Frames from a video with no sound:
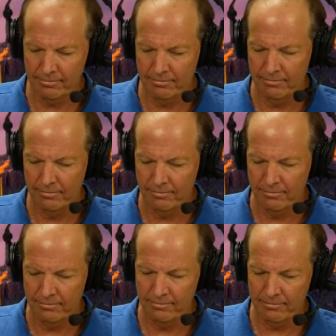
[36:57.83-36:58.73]

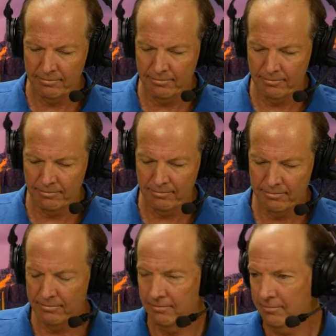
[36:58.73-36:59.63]

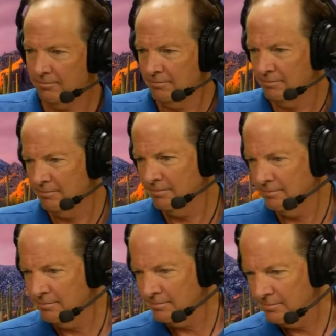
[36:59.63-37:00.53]

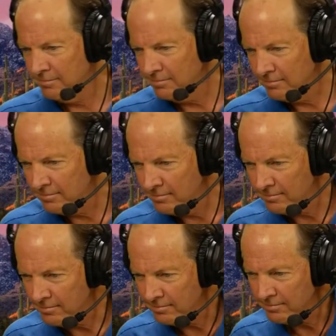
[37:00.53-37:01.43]

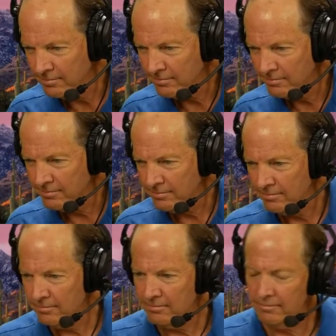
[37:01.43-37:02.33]

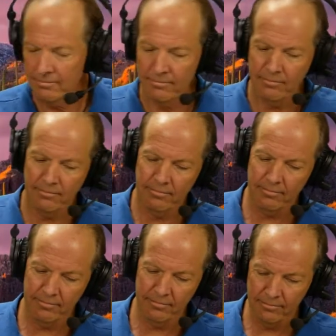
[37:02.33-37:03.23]

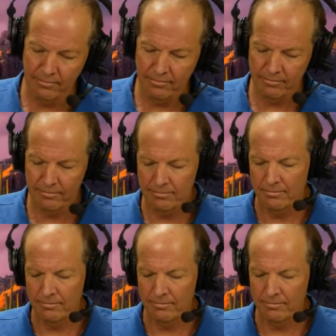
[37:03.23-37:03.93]
No words are spoken by the person on screen.